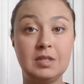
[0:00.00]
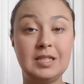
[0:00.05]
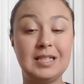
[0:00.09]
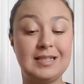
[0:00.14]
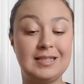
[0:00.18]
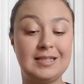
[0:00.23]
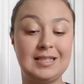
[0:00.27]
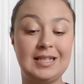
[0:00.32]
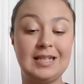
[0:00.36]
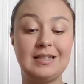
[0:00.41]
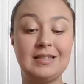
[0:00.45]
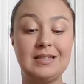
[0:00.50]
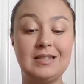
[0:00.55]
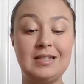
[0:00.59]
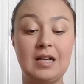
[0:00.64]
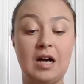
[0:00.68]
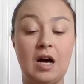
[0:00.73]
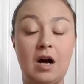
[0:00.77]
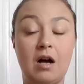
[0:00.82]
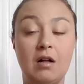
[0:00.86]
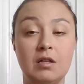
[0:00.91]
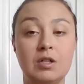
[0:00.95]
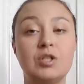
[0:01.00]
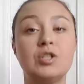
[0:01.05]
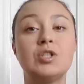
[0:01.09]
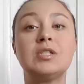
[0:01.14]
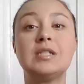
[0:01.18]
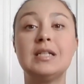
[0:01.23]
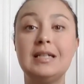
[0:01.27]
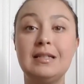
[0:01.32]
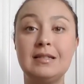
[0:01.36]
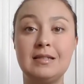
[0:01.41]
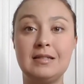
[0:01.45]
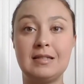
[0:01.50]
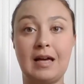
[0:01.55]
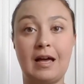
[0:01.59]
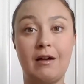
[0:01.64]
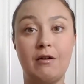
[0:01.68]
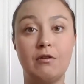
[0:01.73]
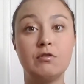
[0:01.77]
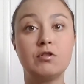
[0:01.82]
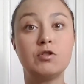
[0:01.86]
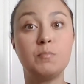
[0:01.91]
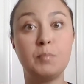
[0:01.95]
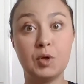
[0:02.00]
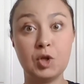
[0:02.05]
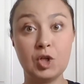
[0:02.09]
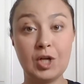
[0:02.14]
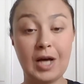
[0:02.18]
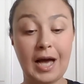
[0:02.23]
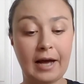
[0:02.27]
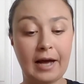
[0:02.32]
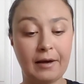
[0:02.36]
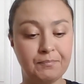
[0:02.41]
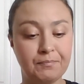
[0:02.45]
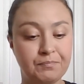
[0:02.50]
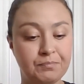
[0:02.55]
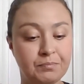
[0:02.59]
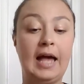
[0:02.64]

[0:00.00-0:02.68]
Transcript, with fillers: to sixty dollars in sales per day.